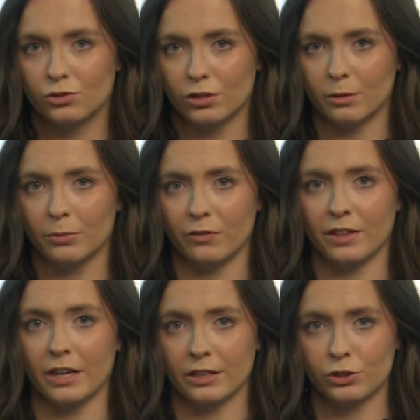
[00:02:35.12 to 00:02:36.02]
Trump over the
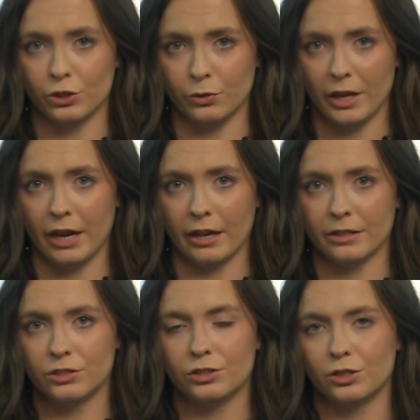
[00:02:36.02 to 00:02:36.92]
next two
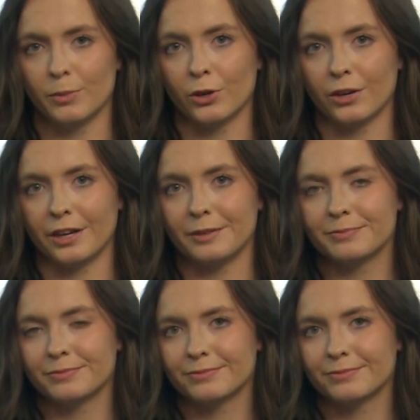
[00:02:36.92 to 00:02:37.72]
days. Jabari.